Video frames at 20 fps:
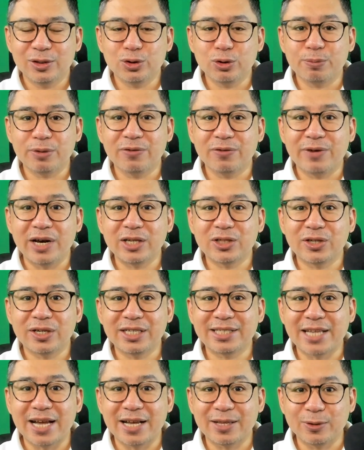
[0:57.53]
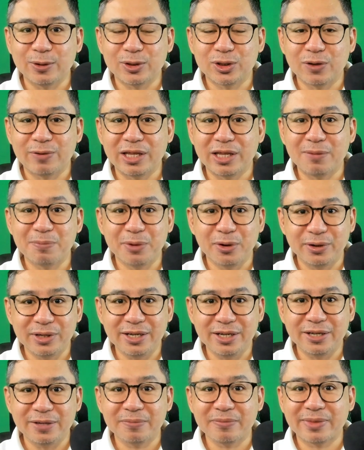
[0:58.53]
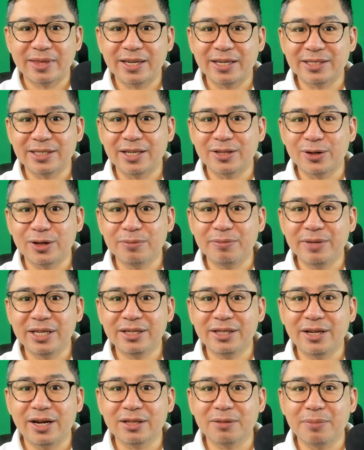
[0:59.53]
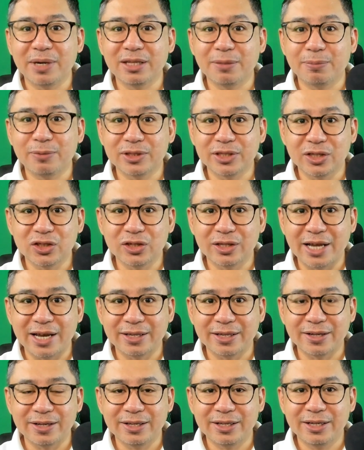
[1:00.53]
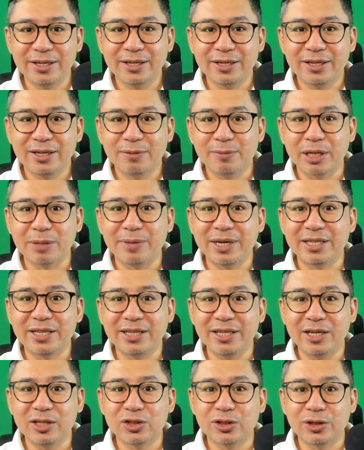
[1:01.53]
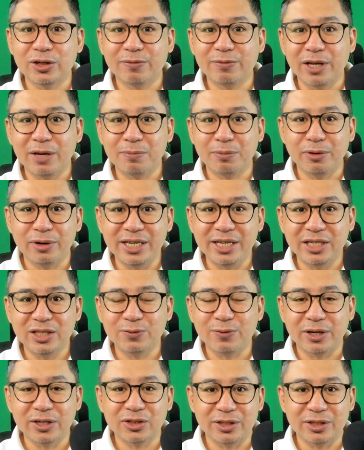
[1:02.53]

The supervisory status of an employee is determined not by the position title, but by the nature of the employee's